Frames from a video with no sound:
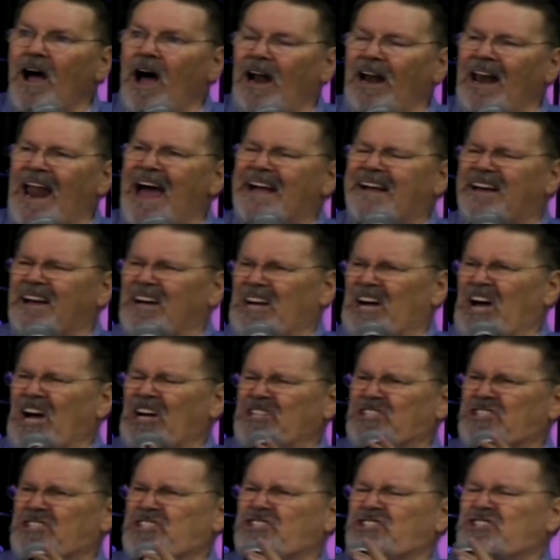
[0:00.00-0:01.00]
like
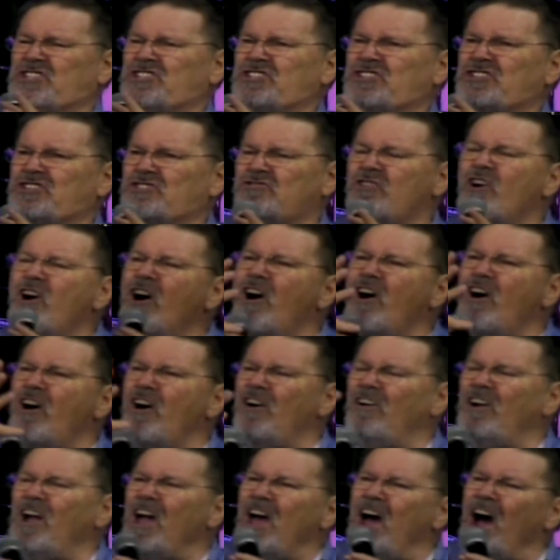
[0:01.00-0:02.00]
a strong,